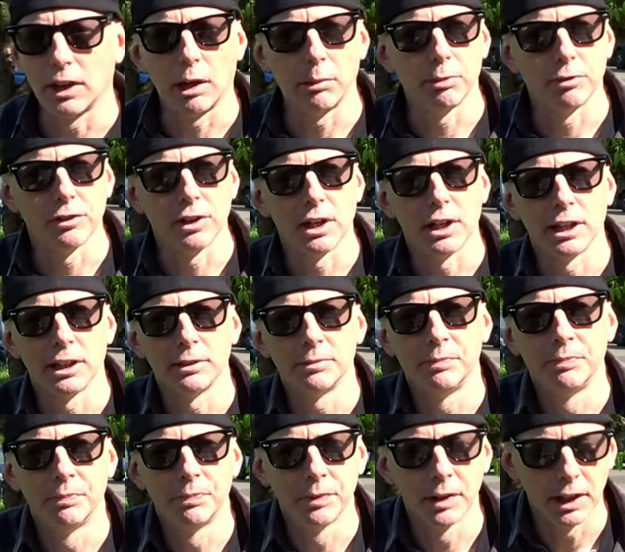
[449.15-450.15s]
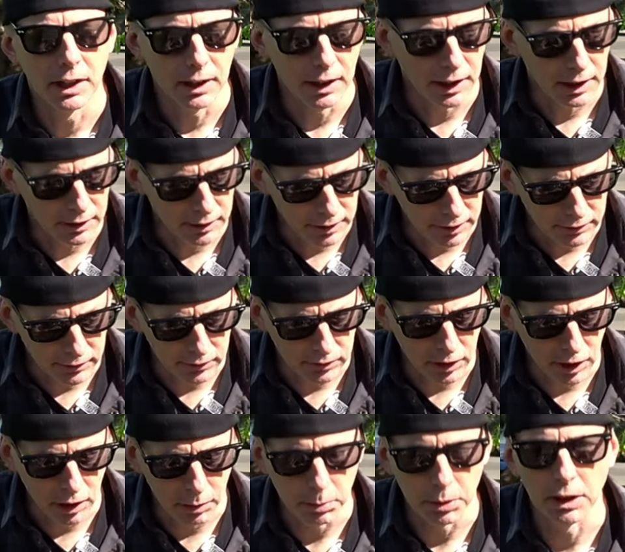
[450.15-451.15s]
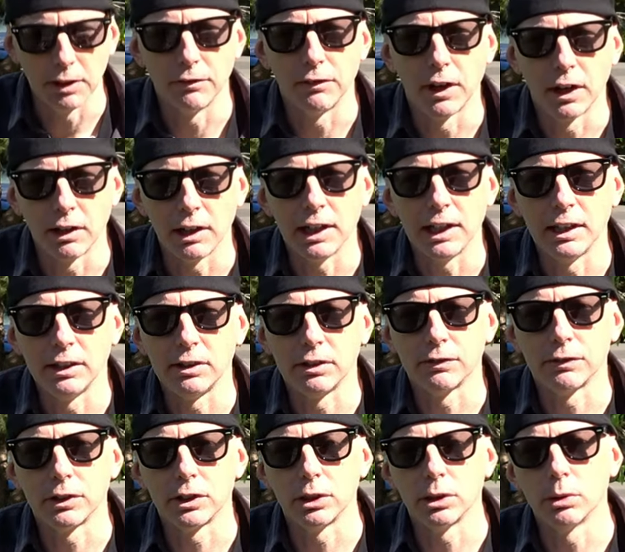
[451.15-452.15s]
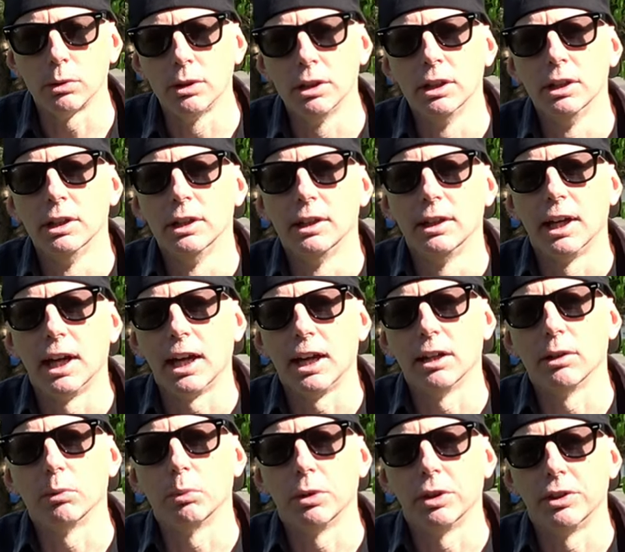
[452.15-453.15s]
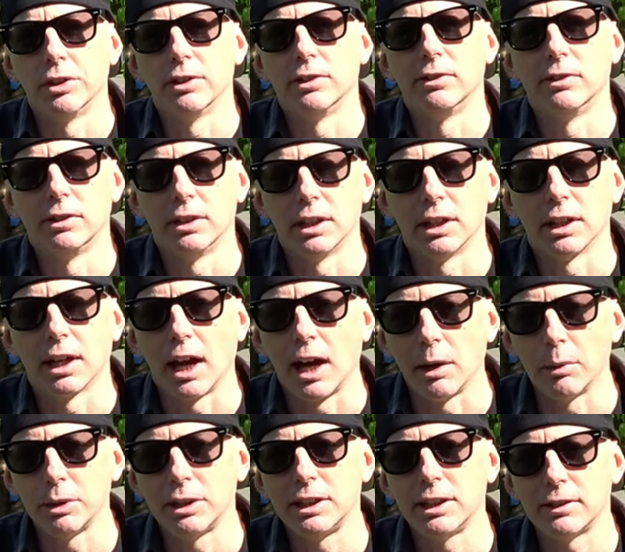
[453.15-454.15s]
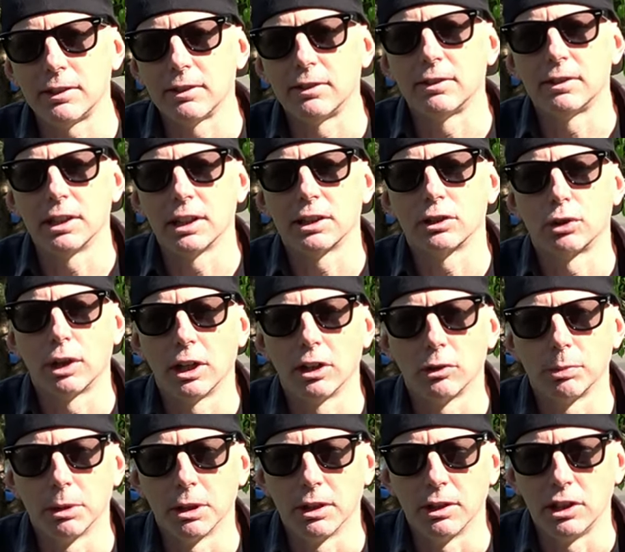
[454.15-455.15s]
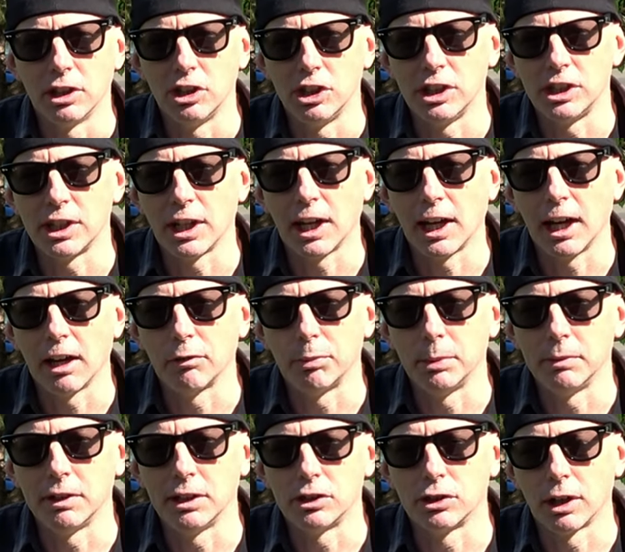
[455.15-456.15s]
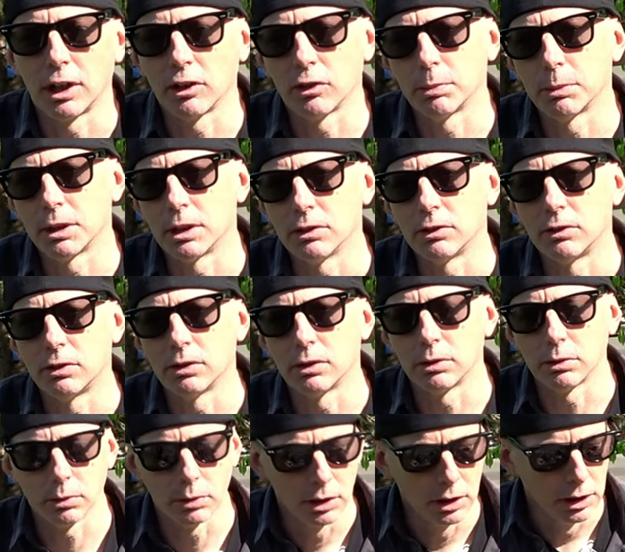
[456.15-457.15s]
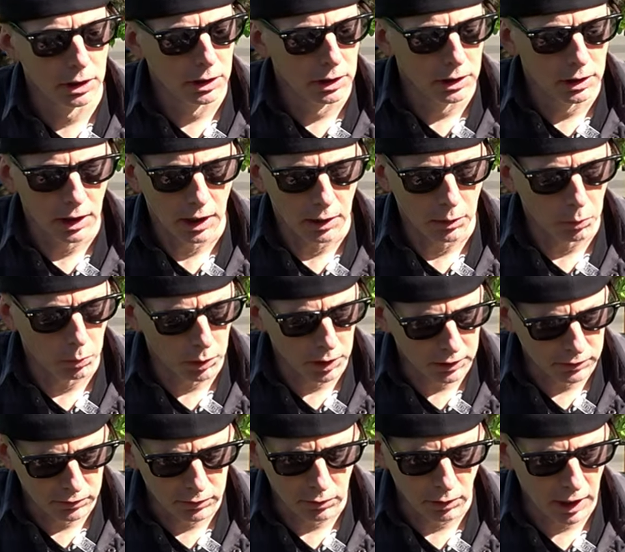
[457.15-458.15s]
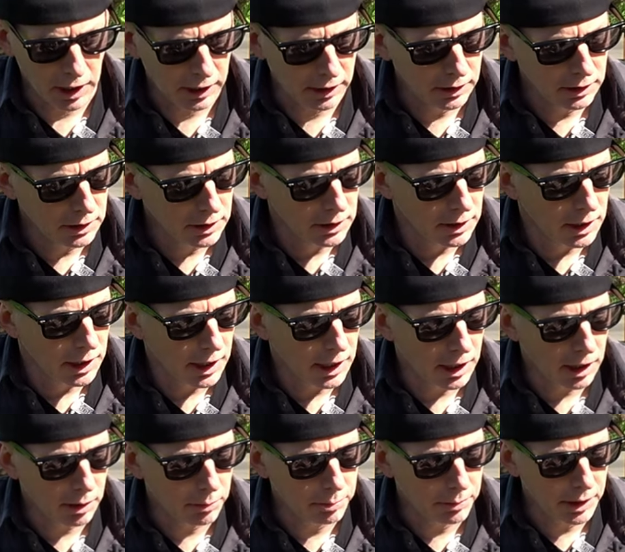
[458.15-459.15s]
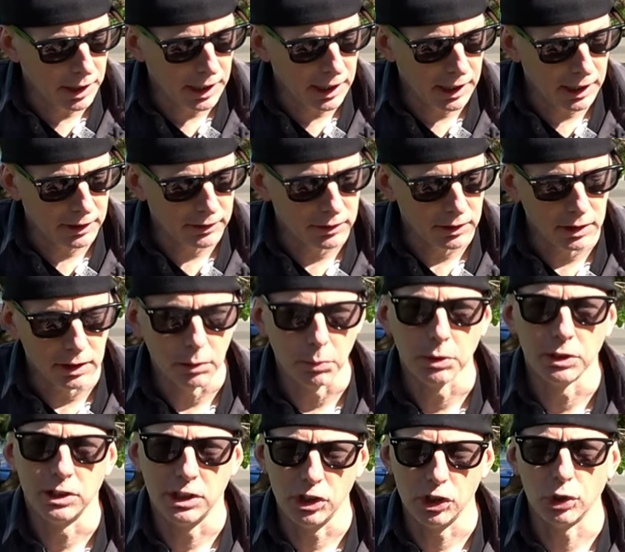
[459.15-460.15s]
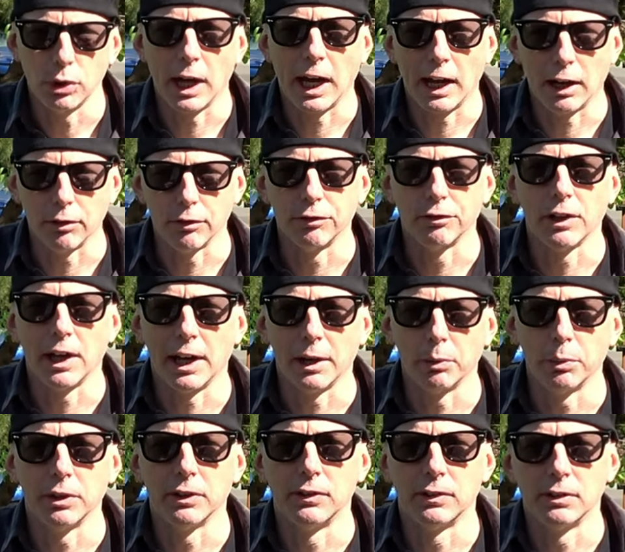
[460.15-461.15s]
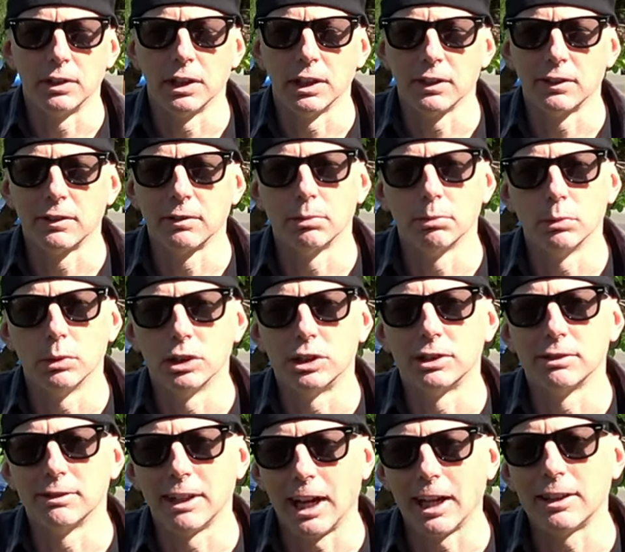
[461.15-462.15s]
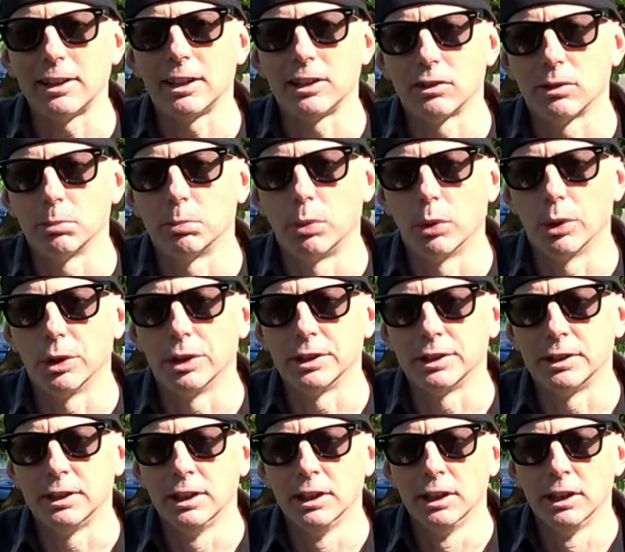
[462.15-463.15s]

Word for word: type of flying, this is going to be very easy for you. And with the stick, I would get the stick transmitter. The DJI FPV Transmitter 2 works great. And it will teach you how to fly with sticks, which I think is important.